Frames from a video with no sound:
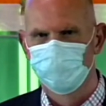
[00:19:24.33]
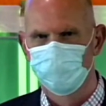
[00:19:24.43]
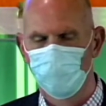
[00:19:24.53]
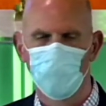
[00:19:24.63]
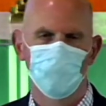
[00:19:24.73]

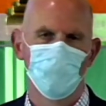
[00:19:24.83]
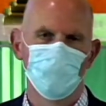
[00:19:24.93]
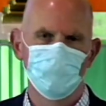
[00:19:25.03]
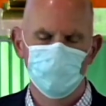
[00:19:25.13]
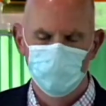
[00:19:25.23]
our
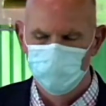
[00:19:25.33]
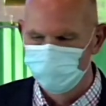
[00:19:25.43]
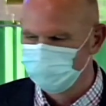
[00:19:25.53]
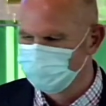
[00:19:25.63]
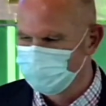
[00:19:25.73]
own
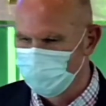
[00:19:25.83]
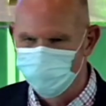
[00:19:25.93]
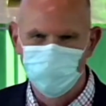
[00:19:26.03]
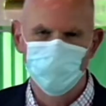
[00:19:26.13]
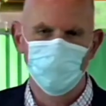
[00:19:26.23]

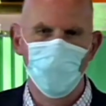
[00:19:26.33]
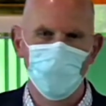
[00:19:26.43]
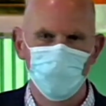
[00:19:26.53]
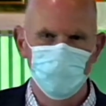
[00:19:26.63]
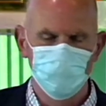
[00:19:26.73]

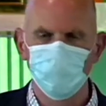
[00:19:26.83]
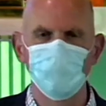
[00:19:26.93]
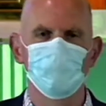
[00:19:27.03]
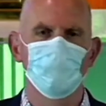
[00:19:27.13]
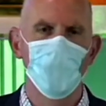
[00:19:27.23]
desire to be
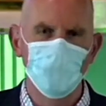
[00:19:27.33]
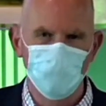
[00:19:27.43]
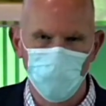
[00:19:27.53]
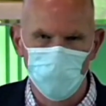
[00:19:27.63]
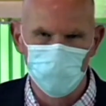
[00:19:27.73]
right
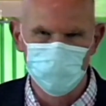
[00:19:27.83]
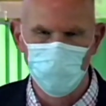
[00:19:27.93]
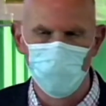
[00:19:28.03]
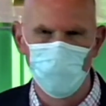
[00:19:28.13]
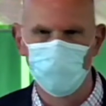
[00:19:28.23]
all the
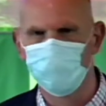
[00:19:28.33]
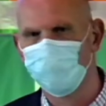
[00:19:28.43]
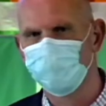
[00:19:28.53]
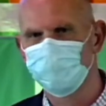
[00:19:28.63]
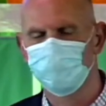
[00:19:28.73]
time
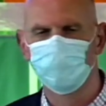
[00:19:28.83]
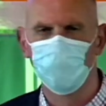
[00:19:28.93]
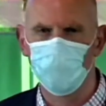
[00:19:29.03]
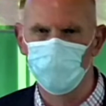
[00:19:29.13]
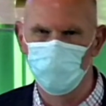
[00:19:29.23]
and to
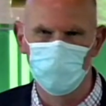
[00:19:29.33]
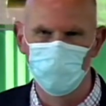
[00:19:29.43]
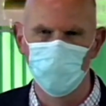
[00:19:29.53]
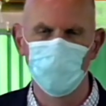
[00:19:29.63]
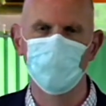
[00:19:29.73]
pummel
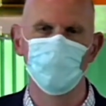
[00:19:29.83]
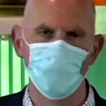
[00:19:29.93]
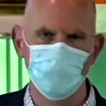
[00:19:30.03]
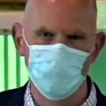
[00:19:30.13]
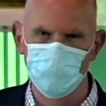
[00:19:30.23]

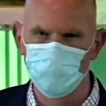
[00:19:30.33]
anybody who